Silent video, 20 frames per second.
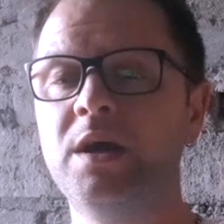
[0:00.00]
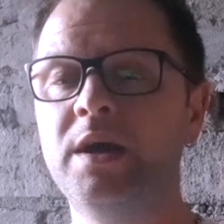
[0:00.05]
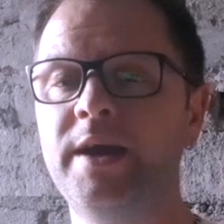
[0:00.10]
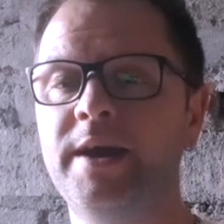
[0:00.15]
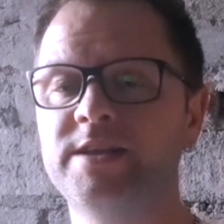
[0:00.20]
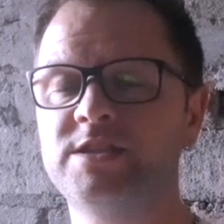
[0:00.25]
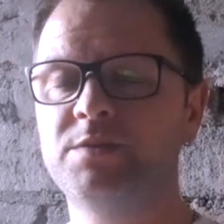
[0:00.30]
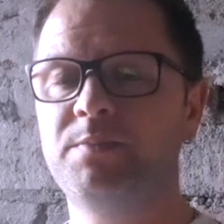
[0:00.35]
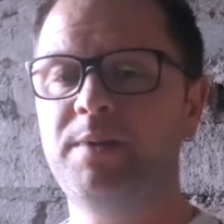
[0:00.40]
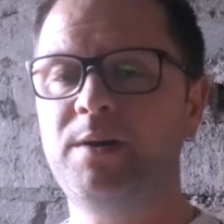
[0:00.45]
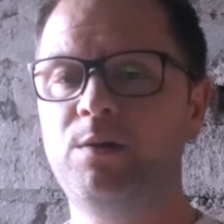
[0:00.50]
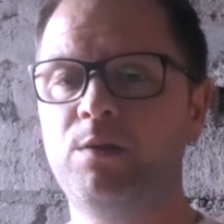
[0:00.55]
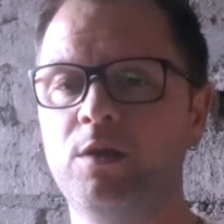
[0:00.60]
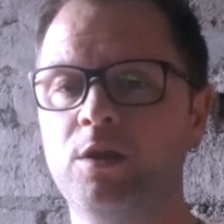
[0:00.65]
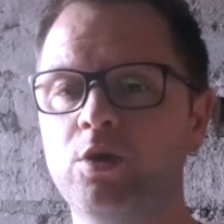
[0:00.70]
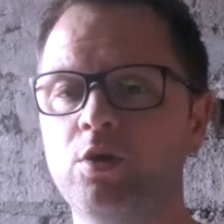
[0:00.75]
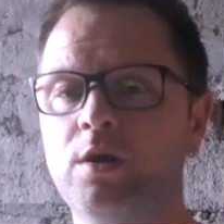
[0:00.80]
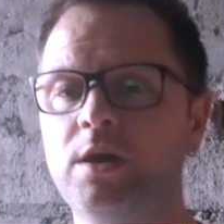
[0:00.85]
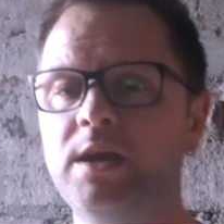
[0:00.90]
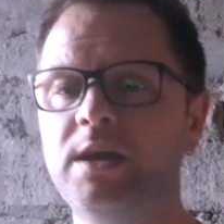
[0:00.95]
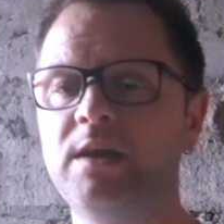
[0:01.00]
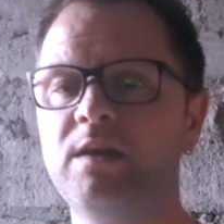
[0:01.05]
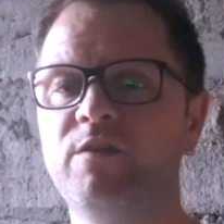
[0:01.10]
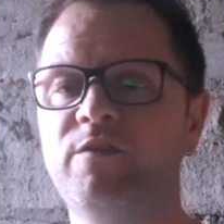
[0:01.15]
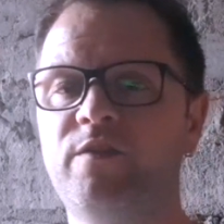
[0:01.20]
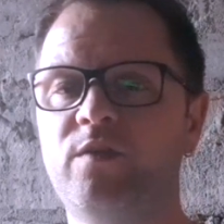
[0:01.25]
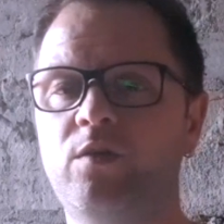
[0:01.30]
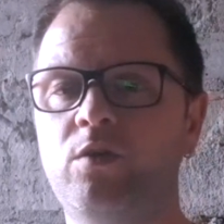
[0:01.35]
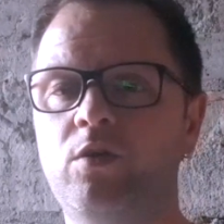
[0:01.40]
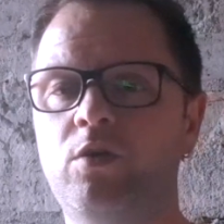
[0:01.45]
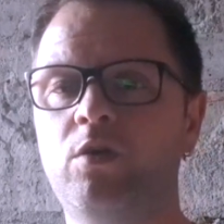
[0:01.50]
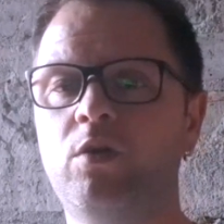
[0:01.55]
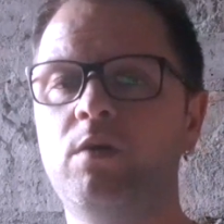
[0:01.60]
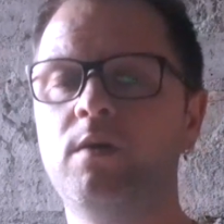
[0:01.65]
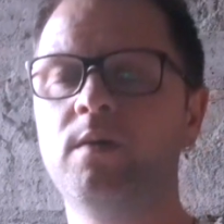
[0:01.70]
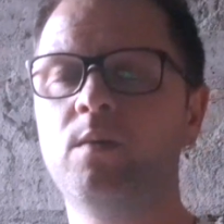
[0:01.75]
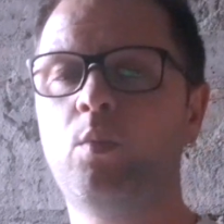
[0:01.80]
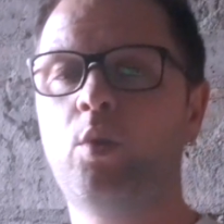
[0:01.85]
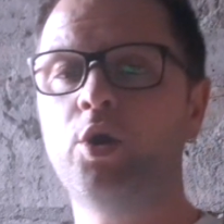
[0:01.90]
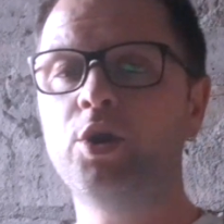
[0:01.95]
It's about looking for
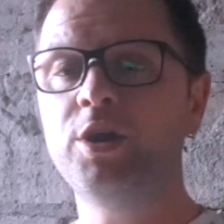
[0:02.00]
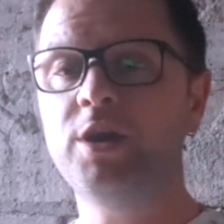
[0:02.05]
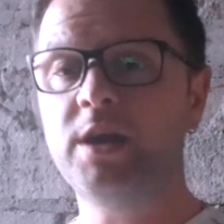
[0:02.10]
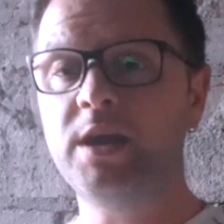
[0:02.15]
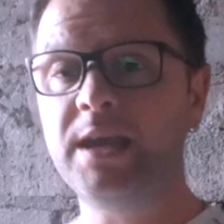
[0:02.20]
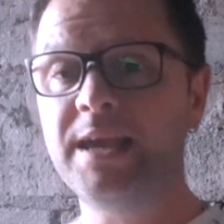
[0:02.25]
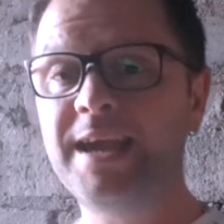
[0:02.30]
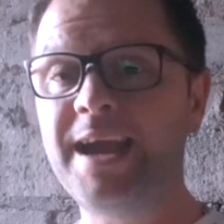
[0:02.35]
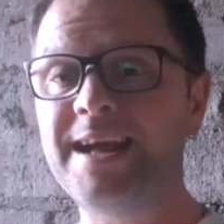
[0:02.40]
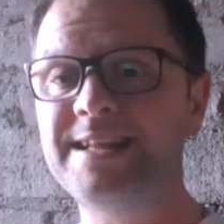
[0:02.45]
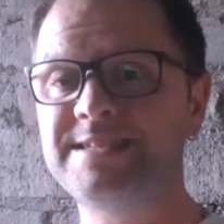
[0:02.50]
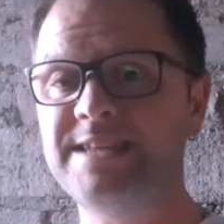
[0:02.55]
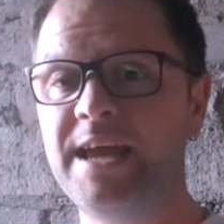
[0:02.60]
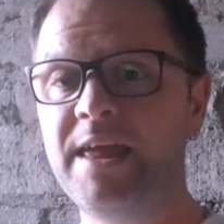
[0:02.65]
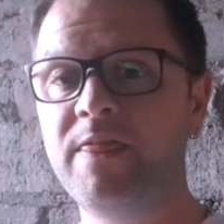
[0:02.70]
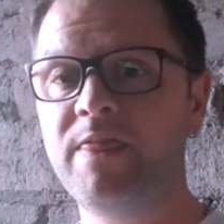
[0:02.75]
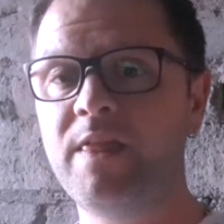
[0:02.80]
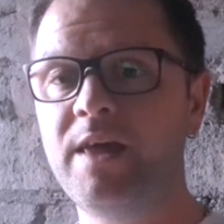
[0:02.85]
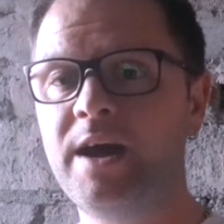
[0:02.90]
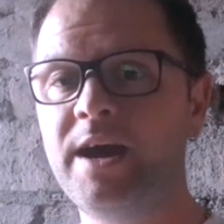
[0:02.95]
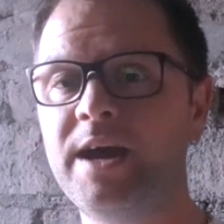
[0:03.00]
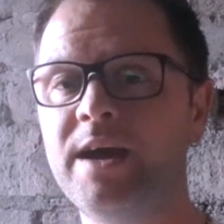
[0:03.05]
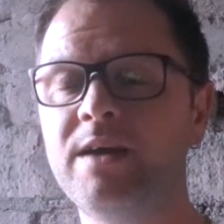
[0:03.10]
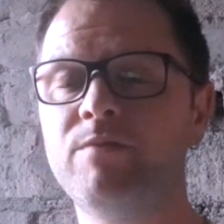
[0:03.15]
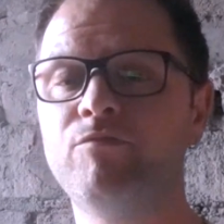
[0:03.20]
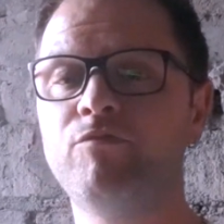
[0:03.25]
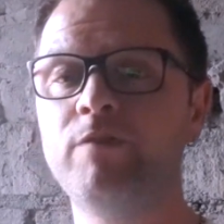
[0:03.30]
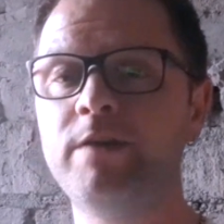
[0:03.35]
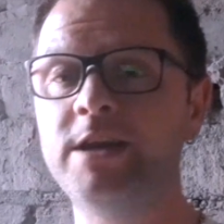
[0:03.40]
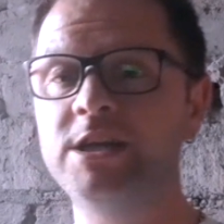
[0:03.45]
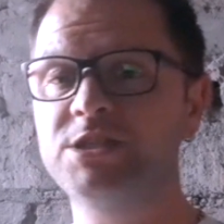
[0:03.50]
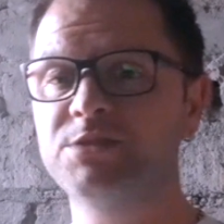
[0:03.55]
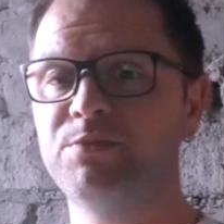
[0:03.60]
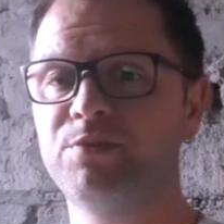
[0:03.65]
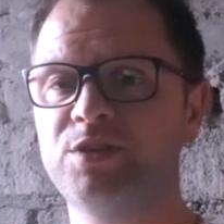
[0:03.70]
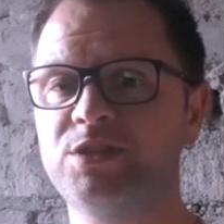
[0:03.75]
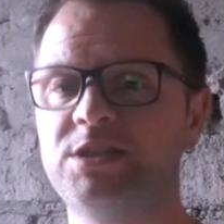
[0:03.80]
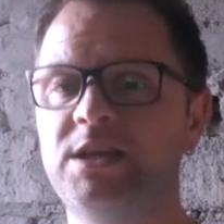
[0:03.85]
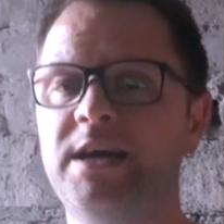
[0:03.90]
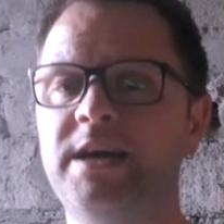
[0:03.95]
what you can get in there,
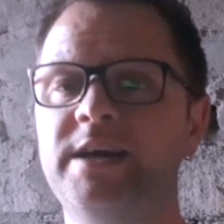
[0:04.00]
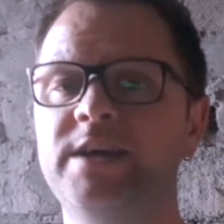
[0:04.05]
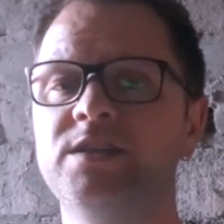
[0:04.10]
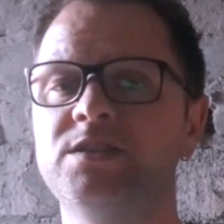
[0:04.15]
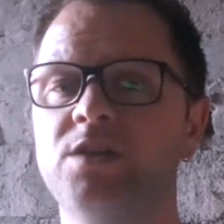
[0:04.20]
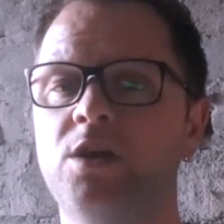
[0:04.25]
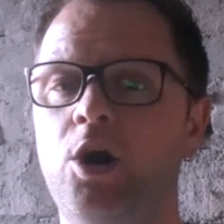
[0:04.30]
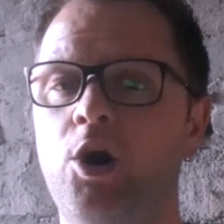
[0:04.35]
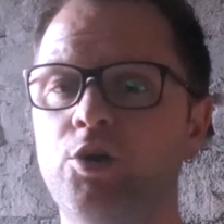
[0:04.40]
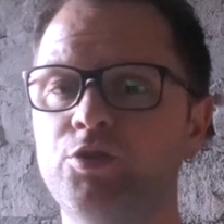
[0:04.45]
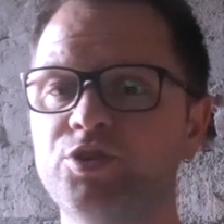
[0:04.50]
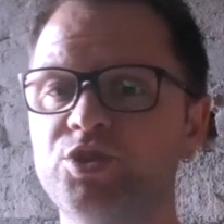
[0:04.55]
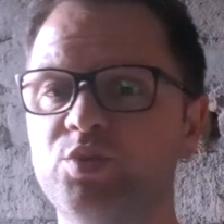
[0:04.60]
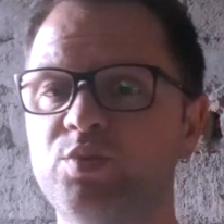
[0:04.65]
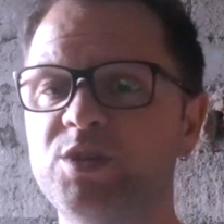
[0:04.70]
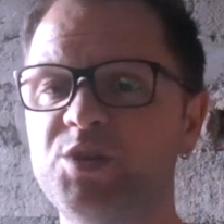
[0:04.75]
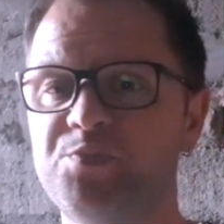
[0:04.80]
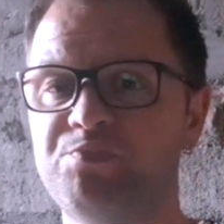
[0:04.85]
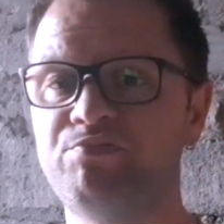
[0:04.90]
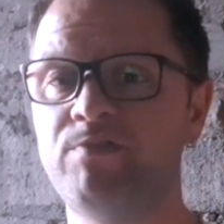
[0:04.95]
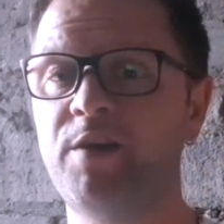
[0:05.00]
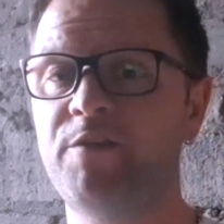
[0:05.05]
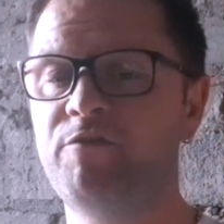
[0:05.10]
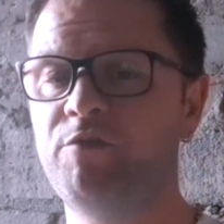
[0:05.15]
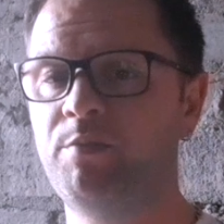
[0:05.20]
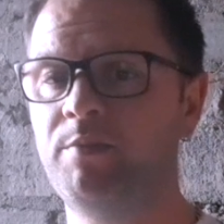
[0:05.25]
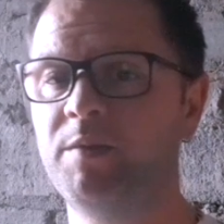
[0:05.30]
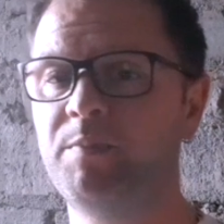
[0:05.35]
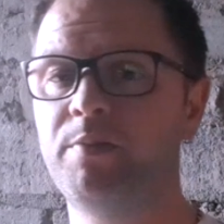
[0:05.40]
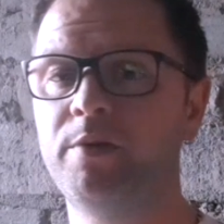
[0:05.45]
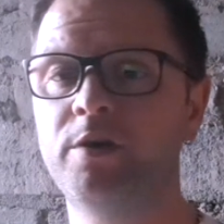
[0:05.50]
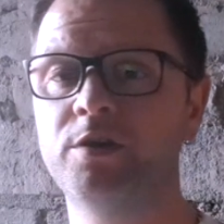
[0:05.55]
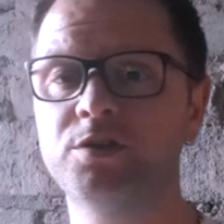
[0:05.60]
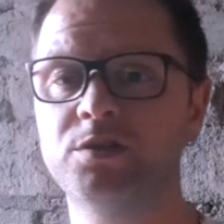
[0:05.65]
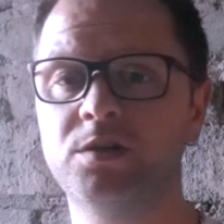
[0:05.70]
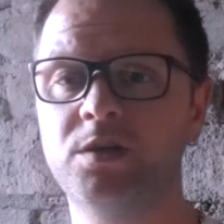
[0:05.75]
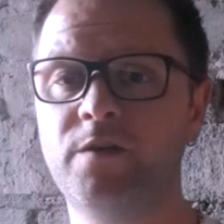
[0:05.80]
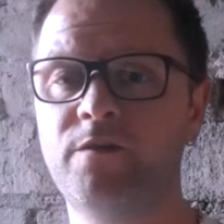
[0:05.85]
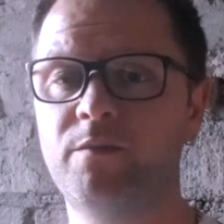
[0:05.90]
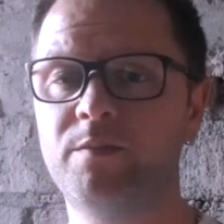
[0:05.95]
reasonable size, ensuite preferably
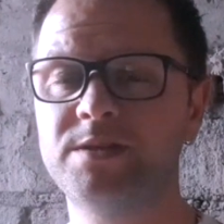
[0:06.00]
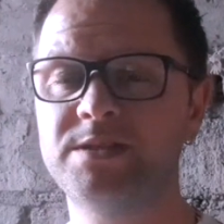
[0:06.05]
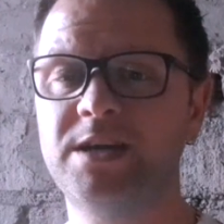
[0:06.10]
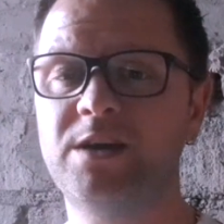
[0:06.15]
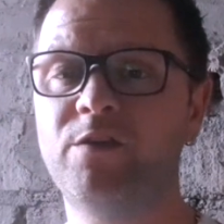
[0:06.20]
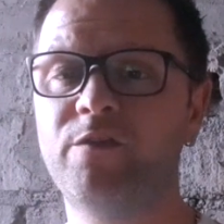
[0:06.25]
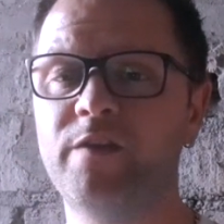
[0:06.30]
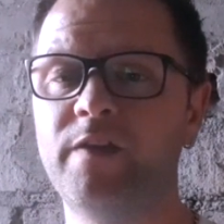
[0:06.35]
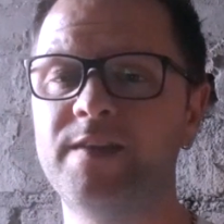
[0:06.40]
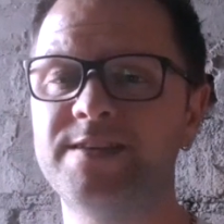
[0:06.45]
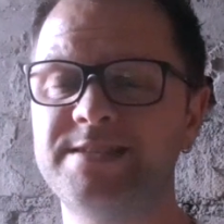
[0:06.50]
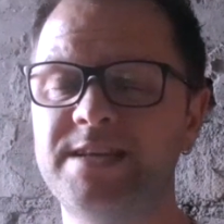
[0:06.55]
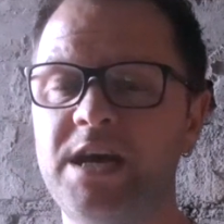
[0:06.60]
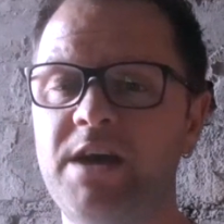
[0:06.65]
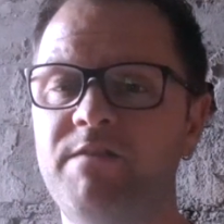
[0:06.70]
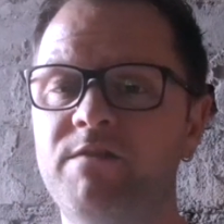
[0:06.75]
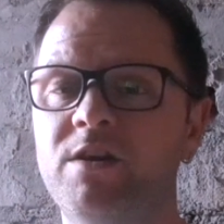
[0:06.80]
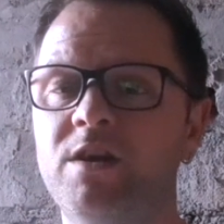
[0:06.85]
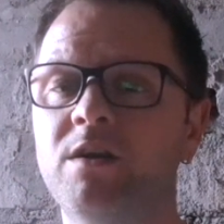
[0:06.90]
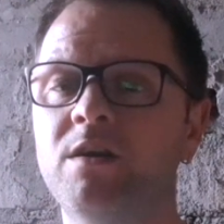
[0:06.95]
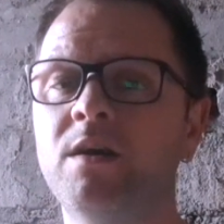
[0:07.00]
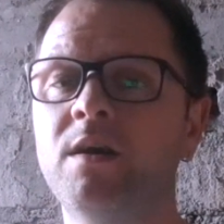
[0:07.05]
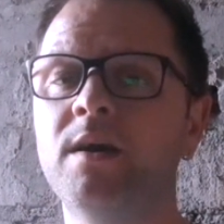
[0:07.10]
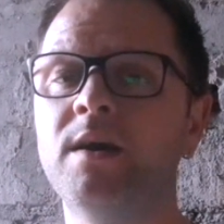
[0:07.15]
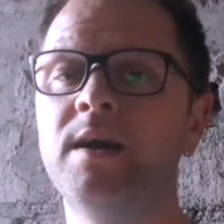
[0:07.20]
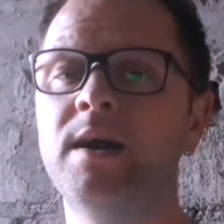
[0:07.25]
personally for myself in this area.